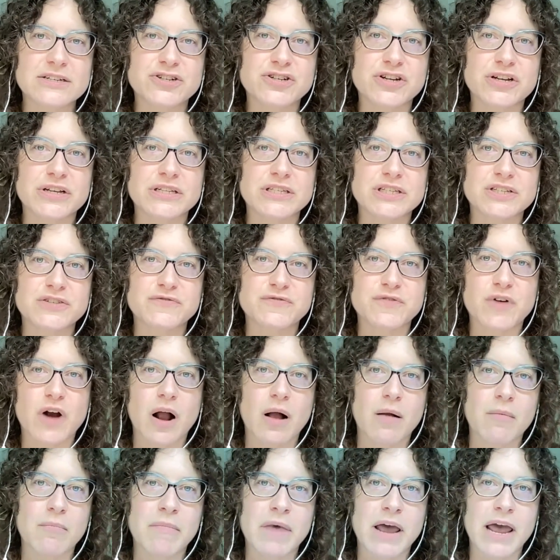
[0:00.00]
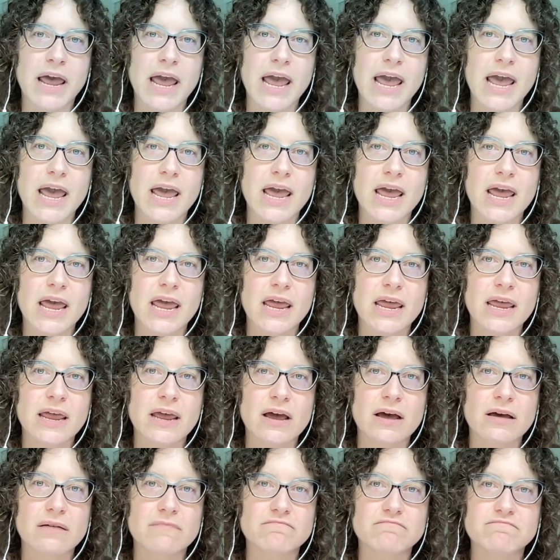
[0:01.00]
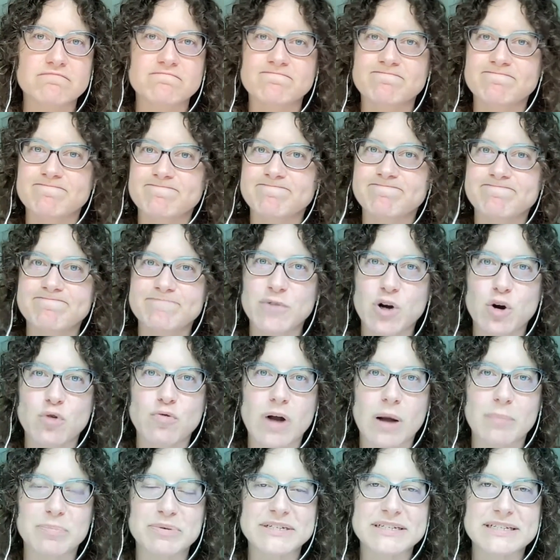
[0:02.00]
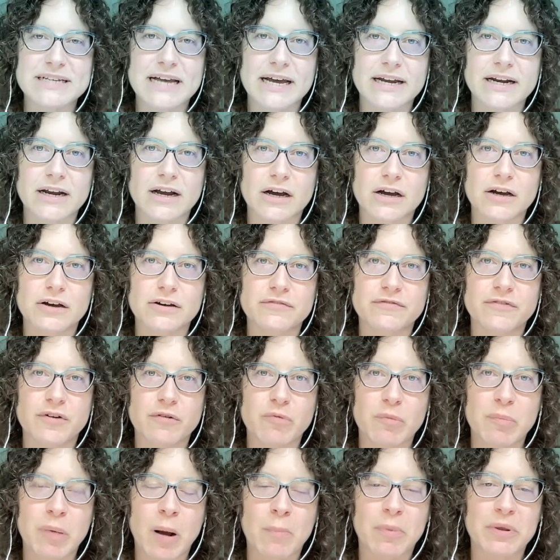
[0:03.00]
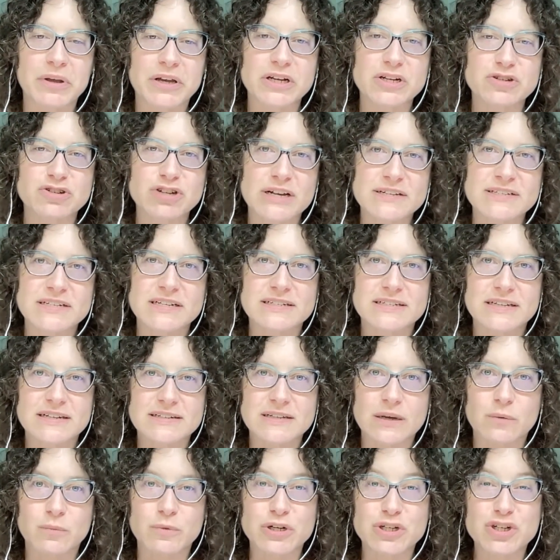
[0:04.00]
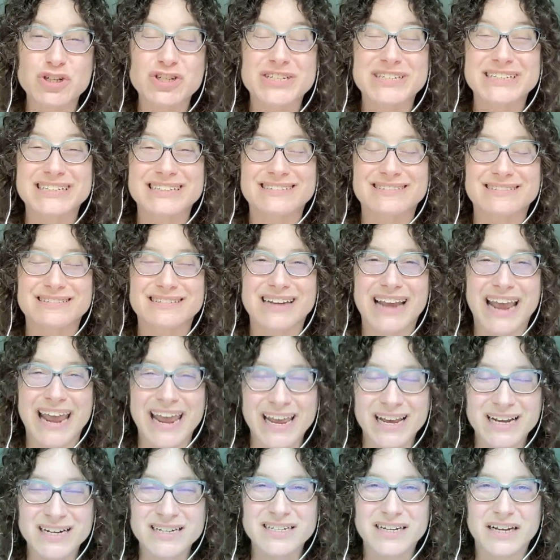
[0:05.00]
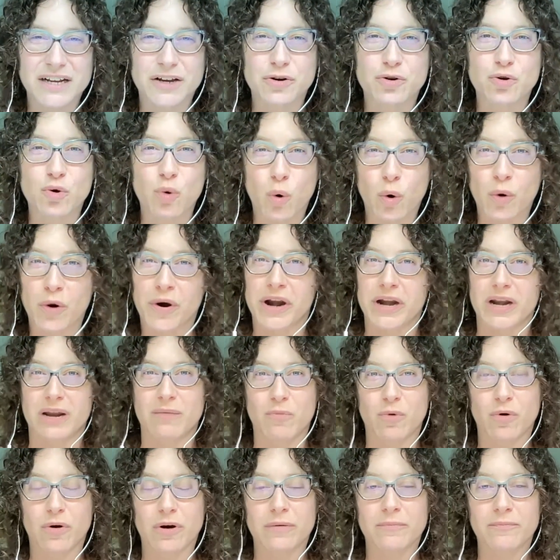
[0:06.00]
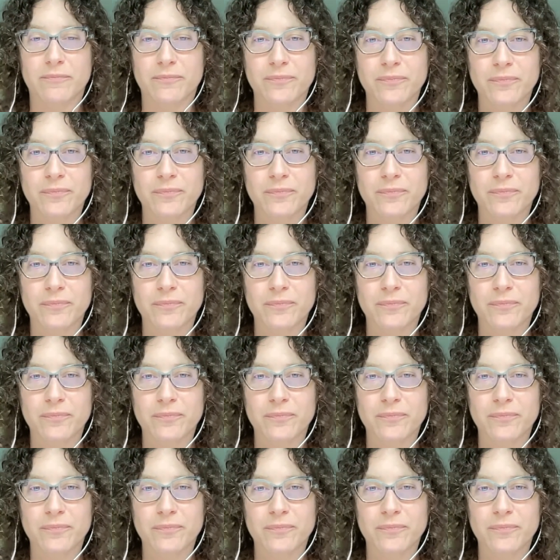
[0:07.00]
decisions from a corrupt set of Republican justices that we just can't ignore anymore.